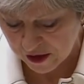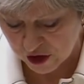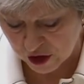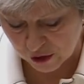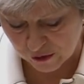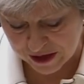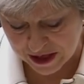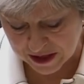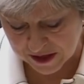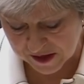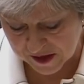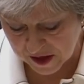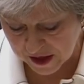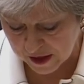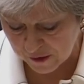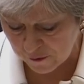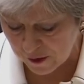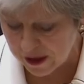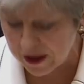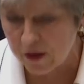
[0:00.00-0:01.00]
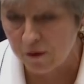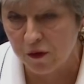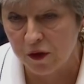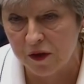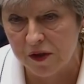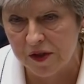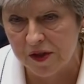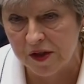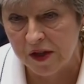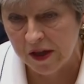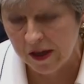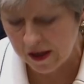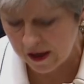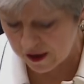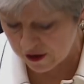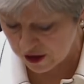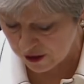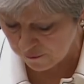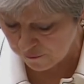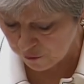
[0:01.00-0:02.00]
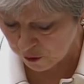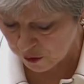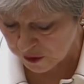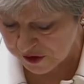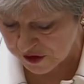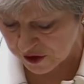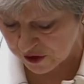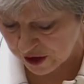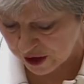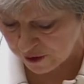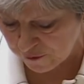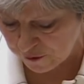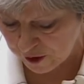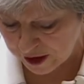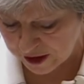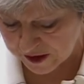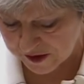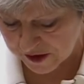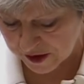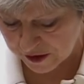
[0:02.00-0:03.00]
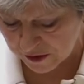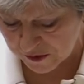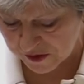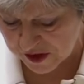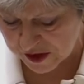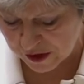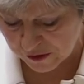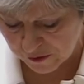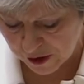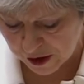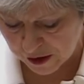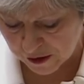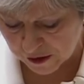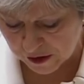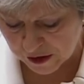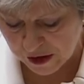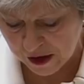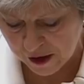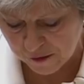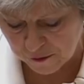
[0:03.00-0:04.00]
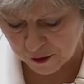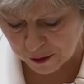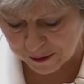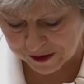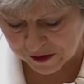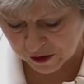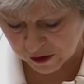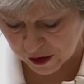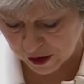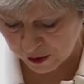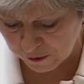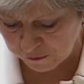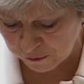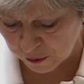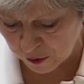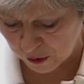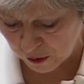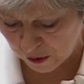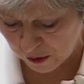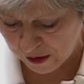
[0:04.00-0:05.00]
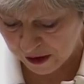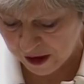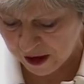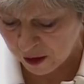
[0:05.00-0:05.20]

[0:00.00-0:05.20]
to create safe havens and enforce the no-fly zones in Iraq following the Gulf War,